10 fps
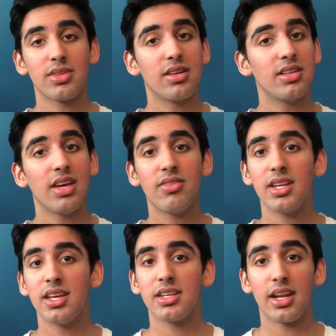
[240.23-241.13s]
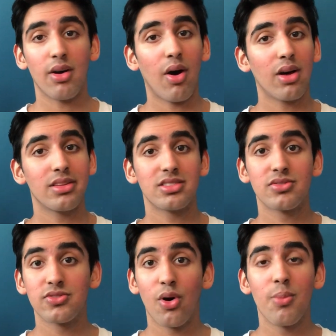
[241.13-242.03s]
with their dividend and all this
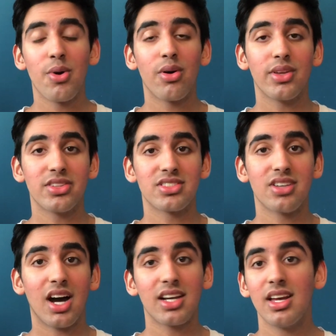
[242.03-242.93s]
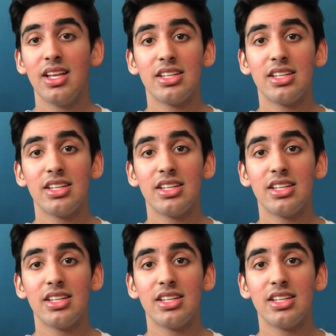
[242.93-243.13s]
FOMO in the stock.